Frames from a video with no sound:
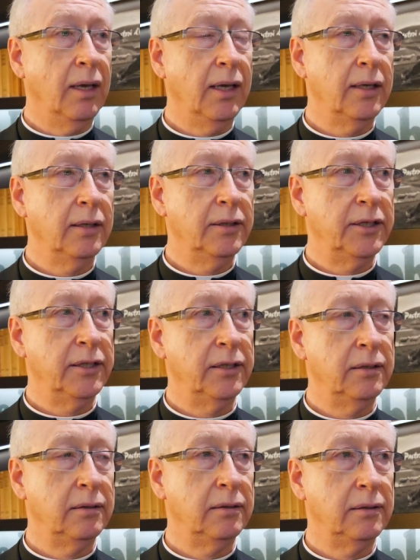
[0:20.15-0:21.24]
And
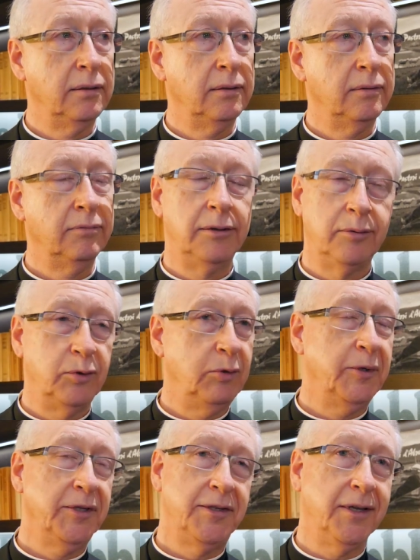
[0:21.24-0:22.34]
well,
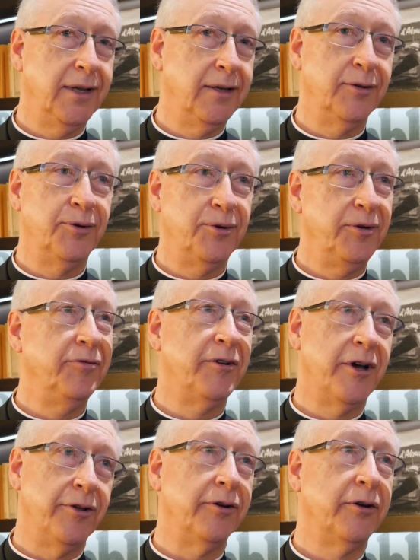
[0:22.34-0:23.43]
once again, the Holy
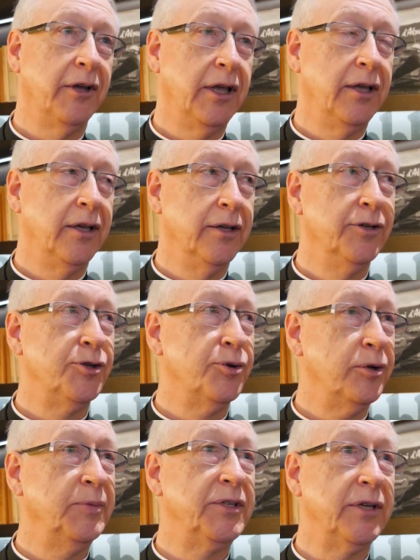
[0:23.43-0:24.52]
Father
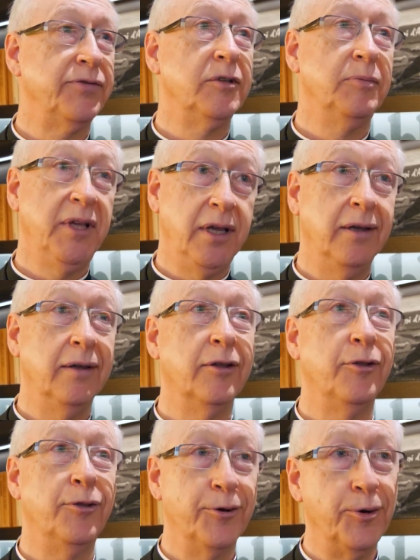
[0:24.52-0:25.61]
showed himself to be
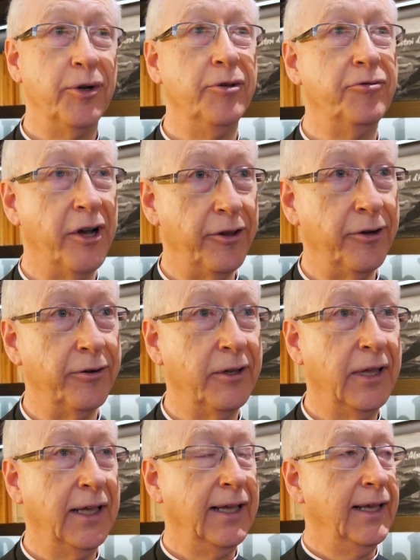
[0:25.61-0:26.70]
the Holy Father.
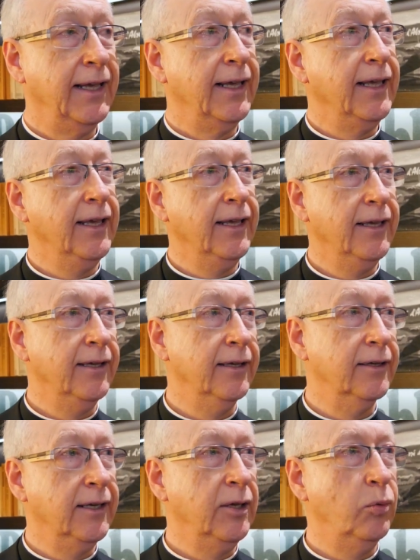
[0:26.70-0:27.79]

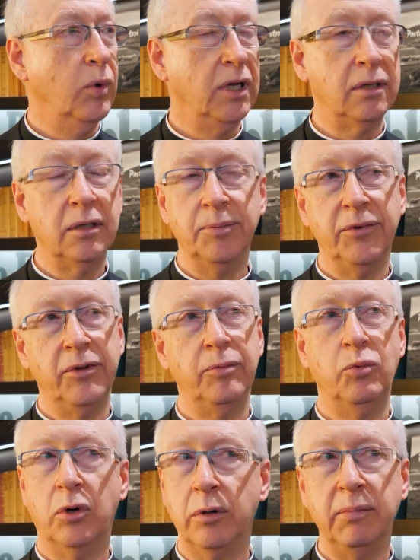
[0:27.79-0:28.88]
He welcomed
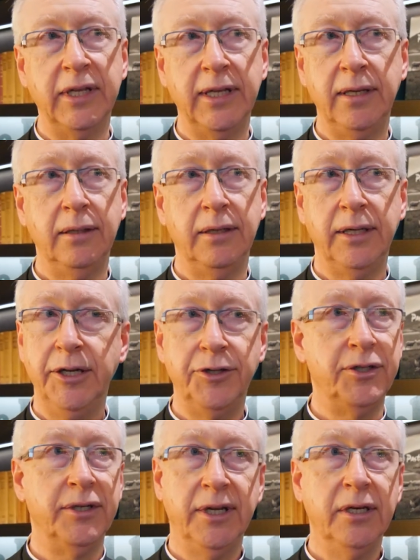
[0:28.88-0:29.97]
them warmly,
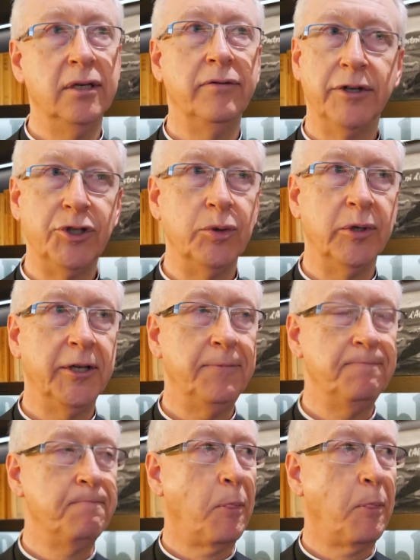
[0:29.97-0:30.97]
each individually,